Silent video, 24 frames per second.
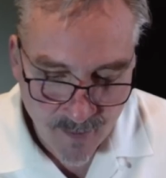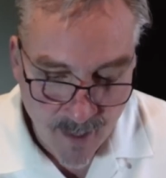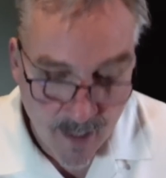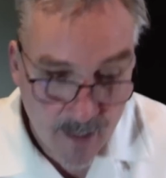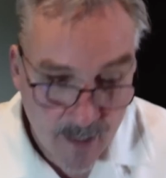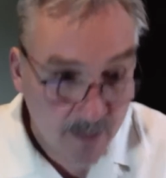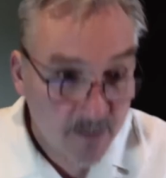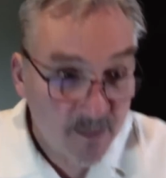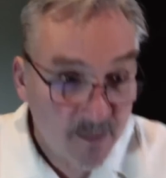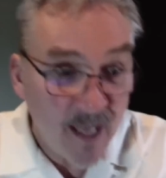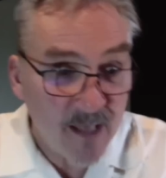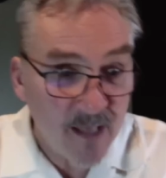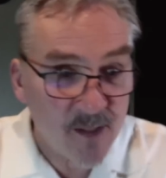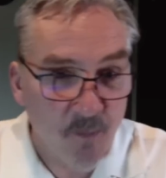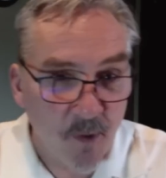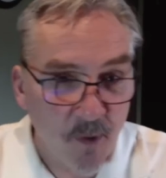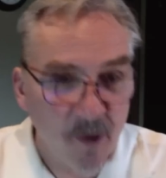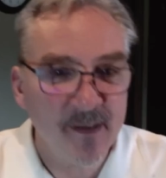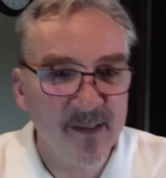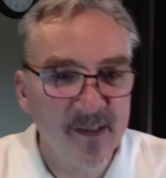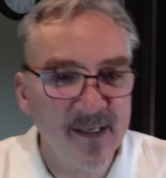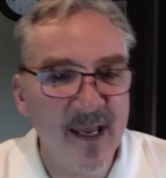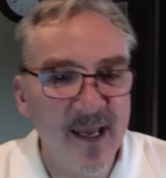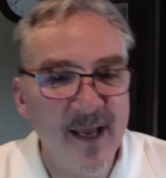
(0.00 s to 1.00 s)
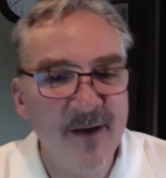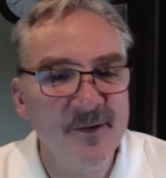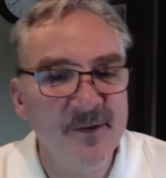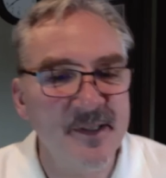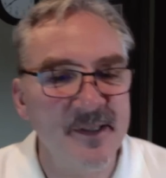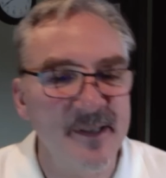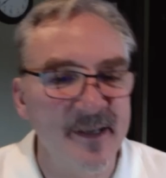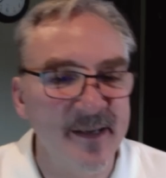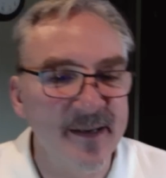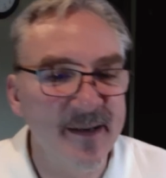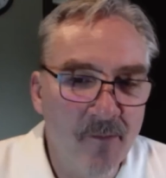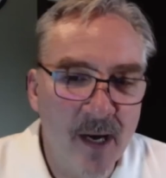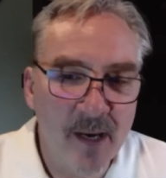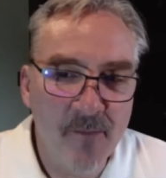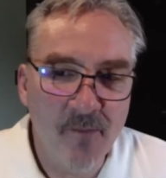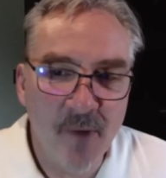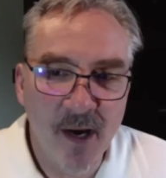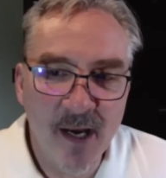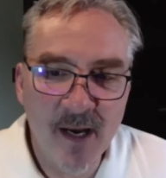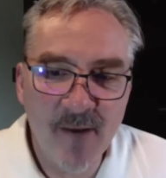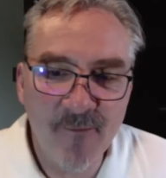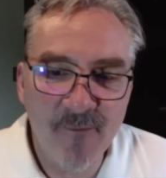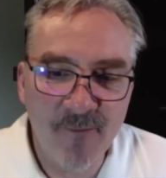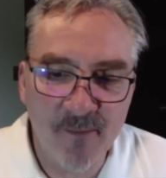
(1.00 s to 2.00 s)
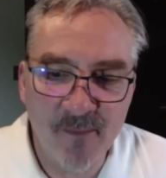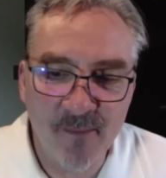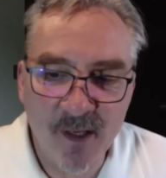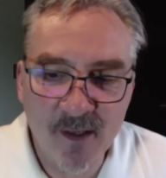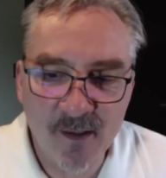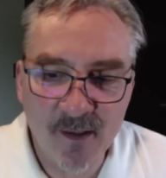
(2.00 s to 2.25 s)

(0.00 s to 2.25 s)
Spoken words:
And that's Mark Townsend, my buddy from the